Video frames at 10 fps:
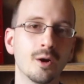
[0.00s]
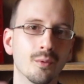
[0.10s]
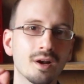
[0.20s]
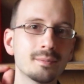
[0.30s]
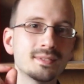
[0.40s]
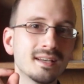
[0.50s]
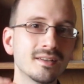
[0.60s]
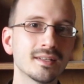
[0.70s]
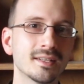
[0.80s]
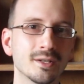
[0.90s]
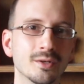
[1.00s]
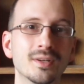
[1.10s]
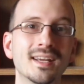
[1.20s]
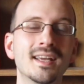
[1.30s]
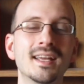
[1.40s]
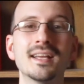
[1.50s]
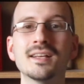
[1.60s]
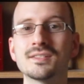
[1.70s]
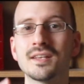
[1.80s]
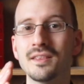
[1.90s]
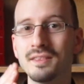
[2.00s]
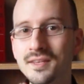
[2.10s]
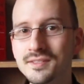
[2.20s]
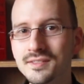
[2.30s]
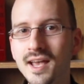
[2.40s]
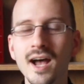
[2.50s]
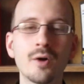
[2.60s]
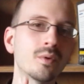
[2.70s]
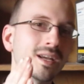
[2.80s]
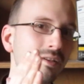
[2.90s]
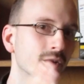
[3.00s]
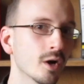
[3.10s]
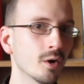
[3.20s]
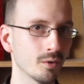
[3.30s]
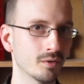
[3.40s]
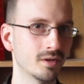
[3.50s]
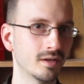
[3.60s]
What I'm telling you is this is how we know